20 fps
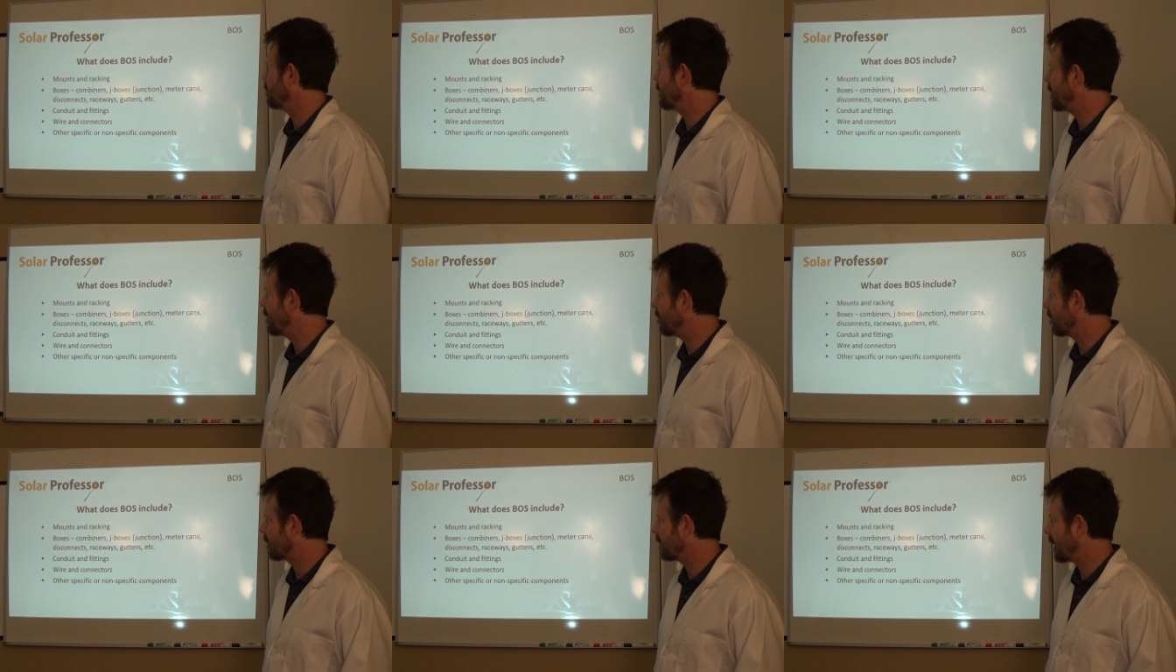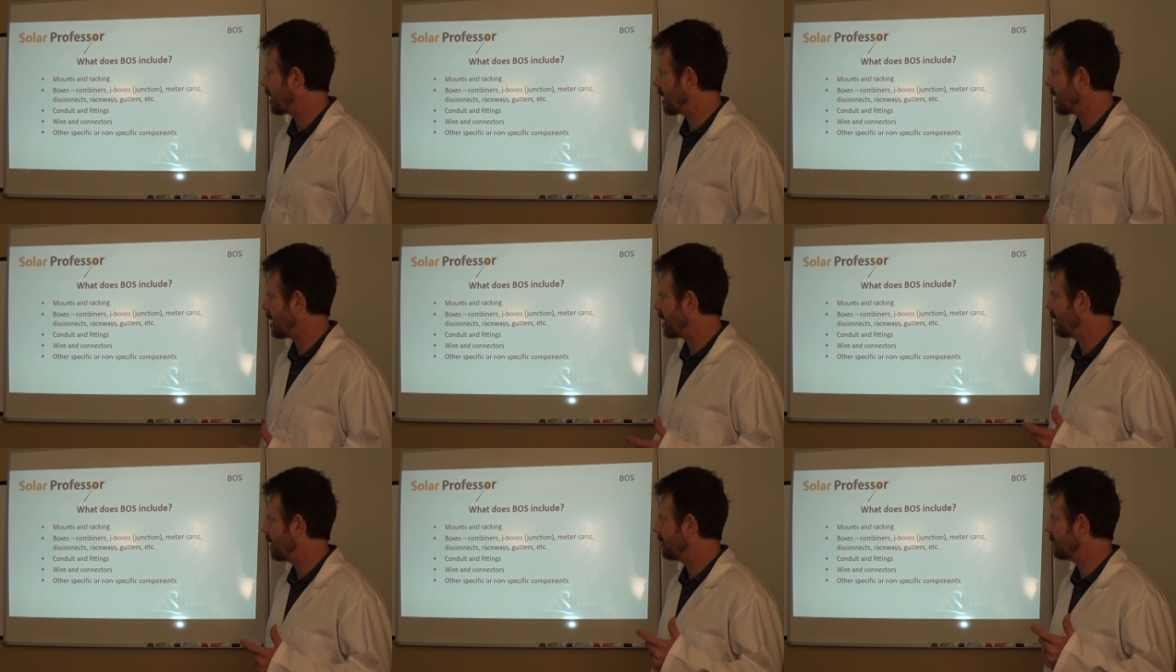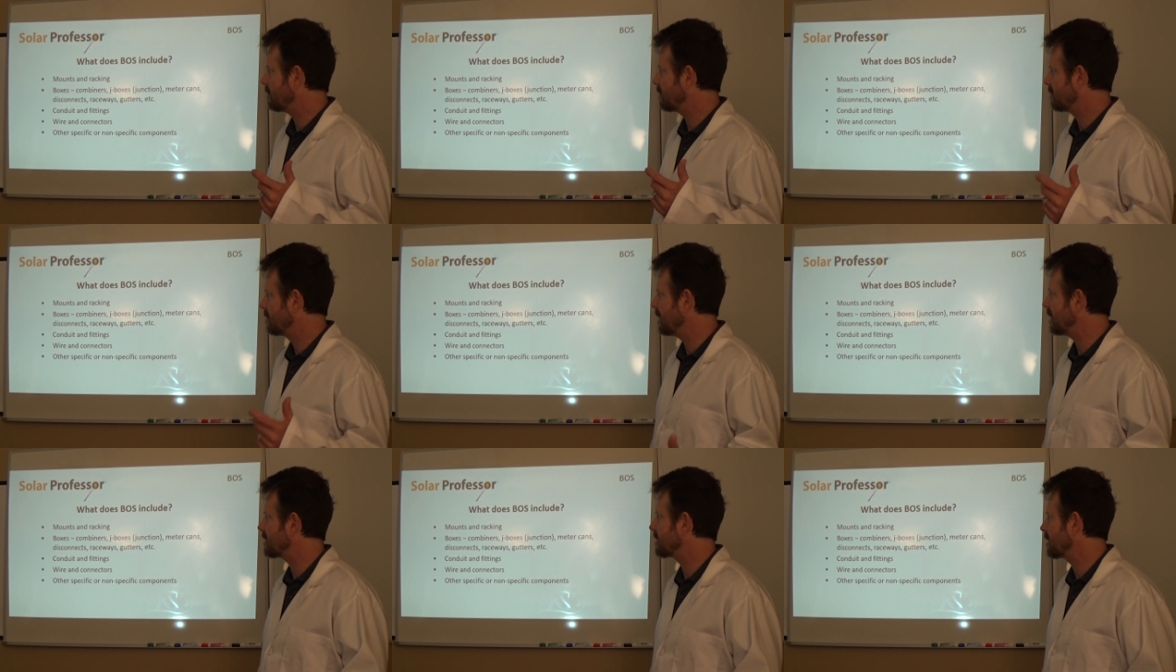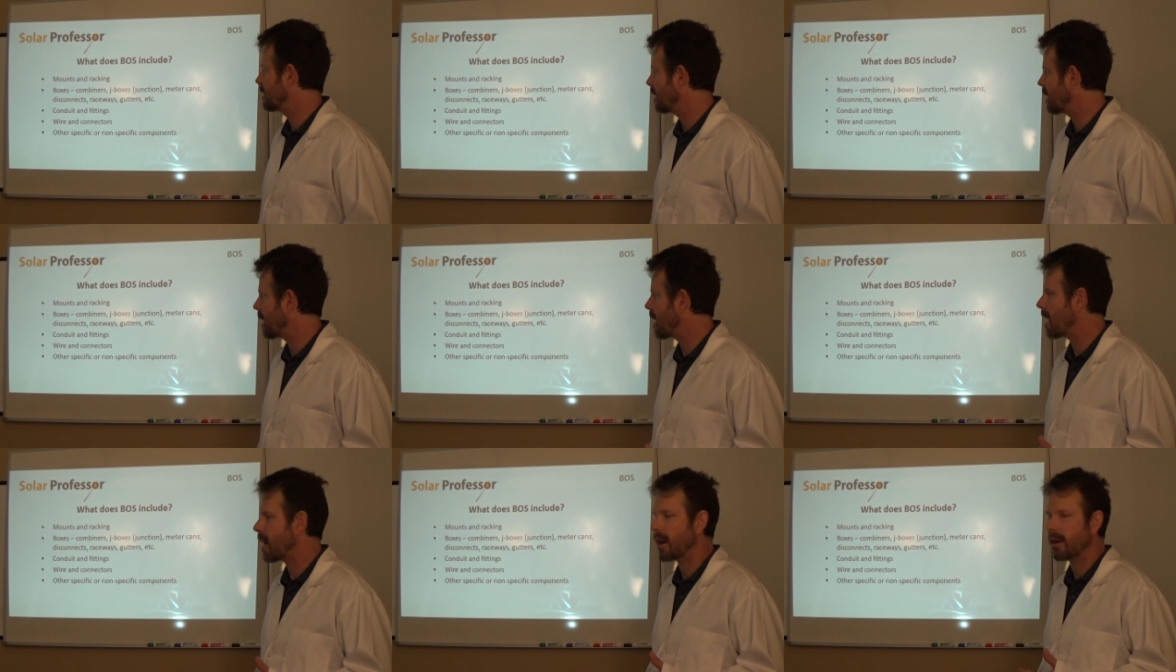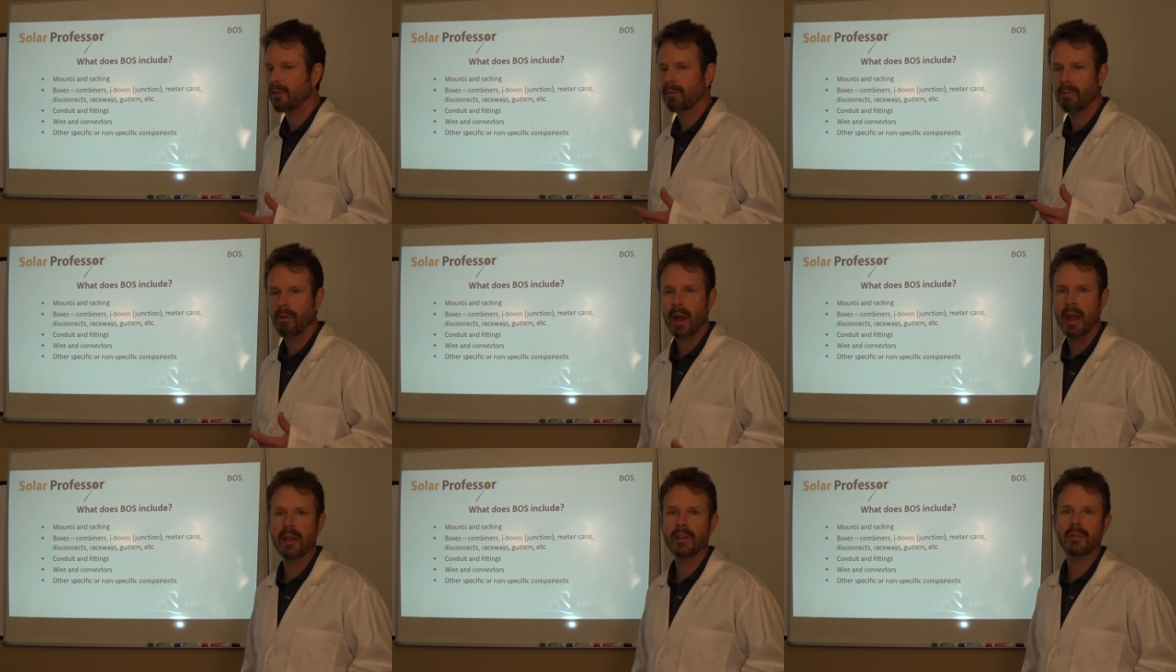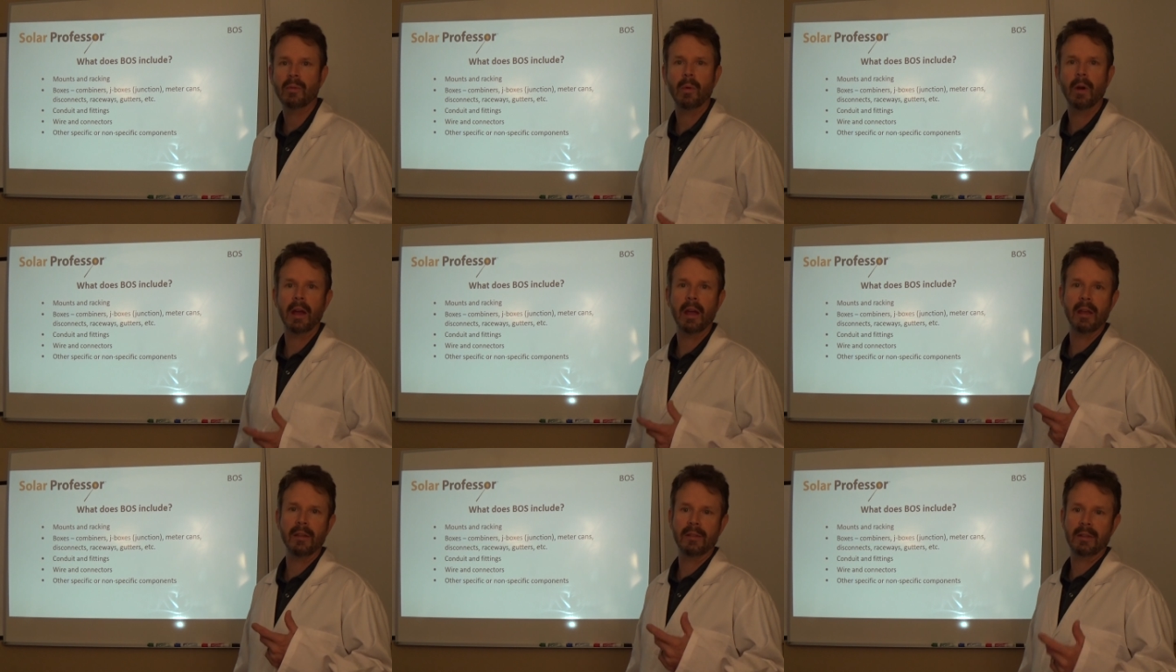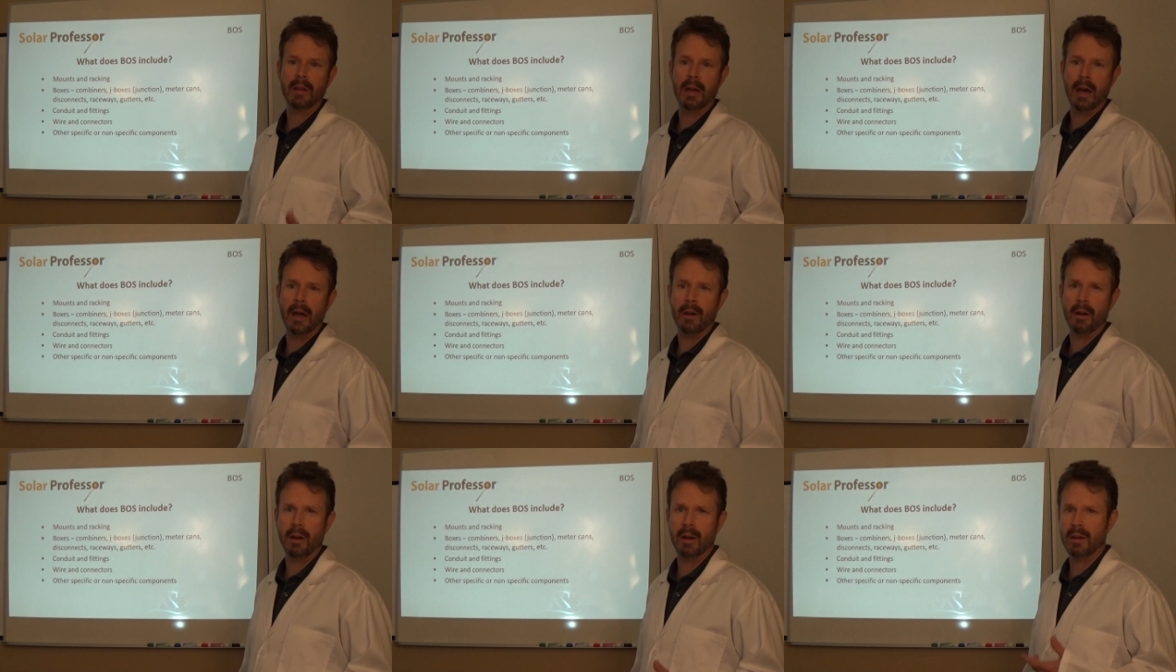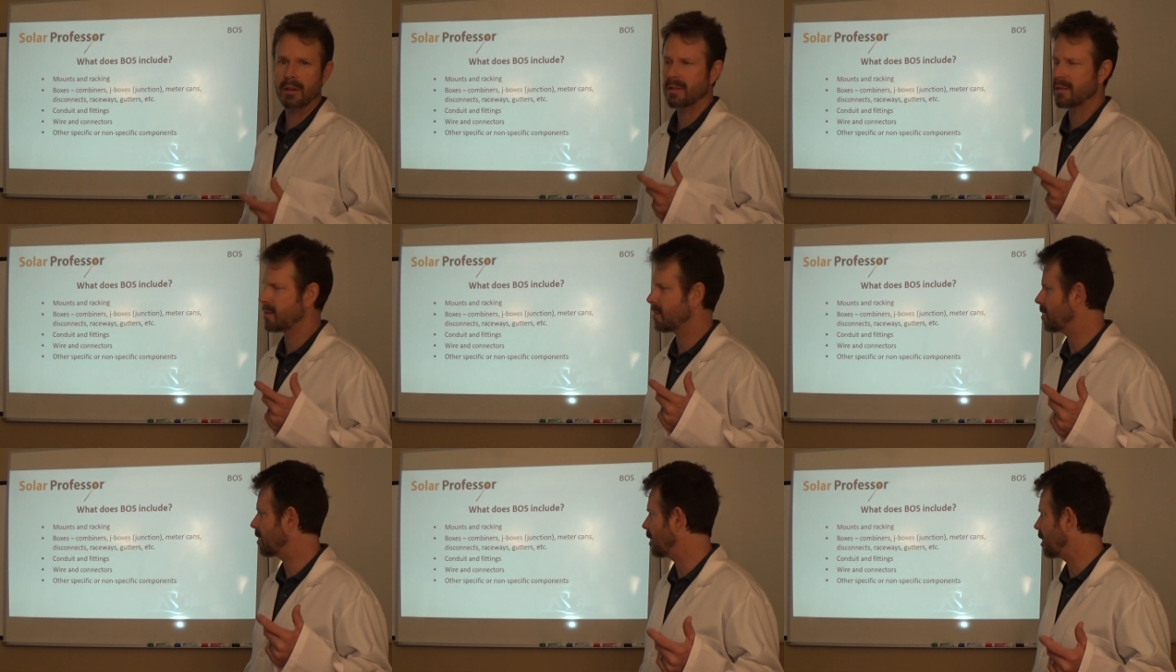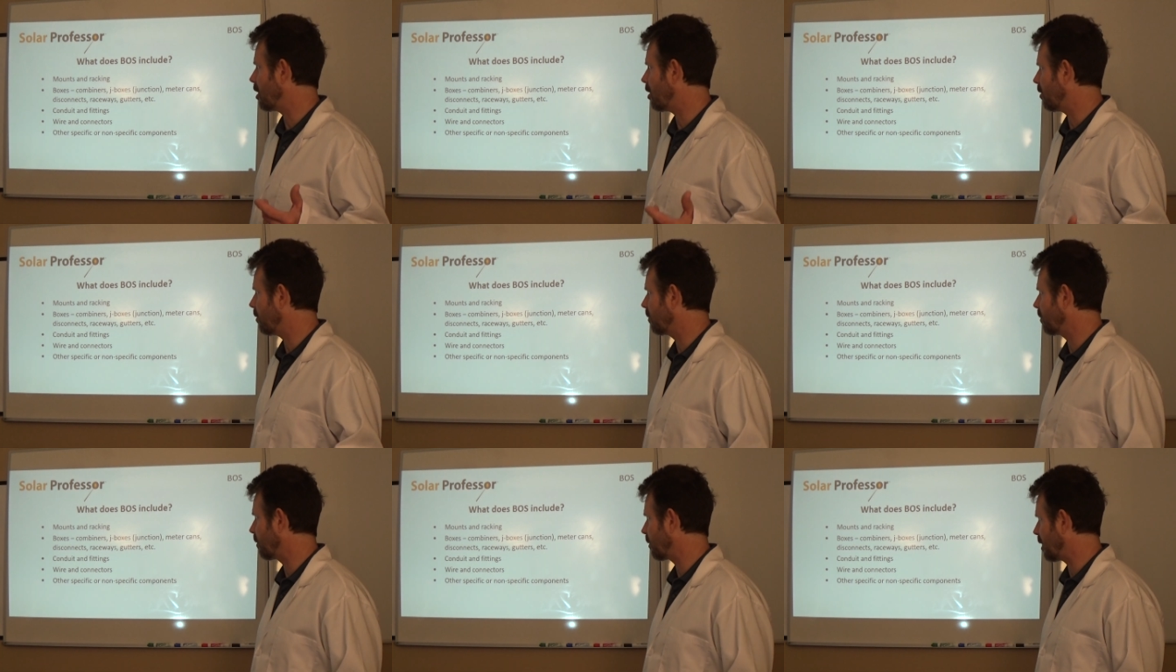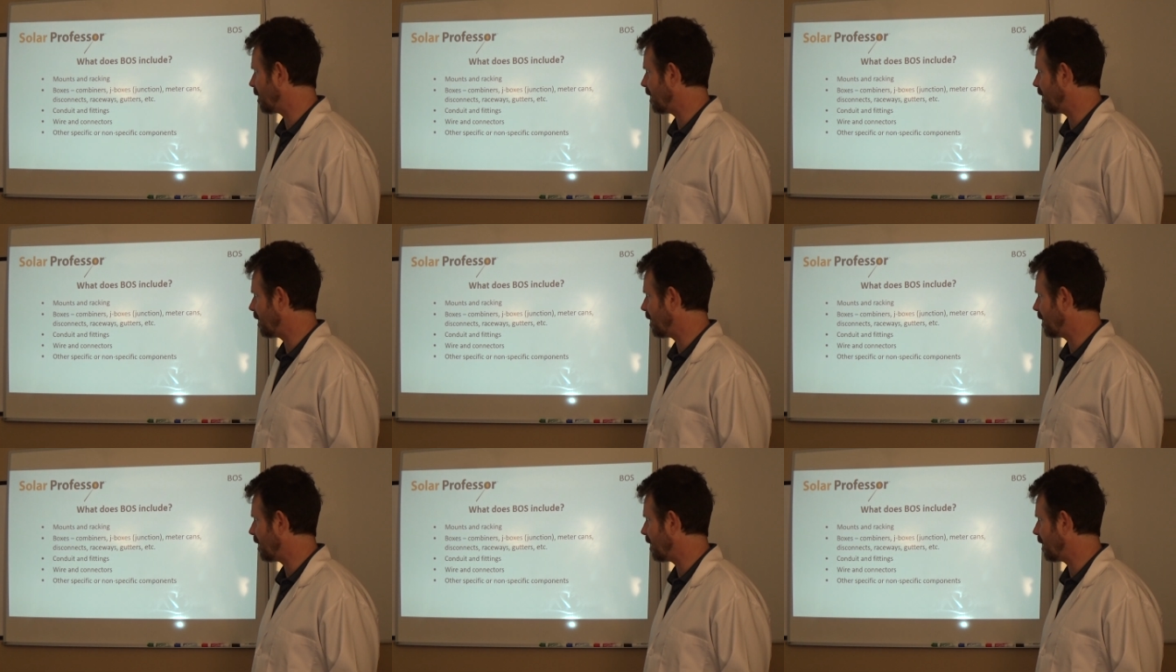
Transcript: meter cans, disconnects, raceways, gutters, you know,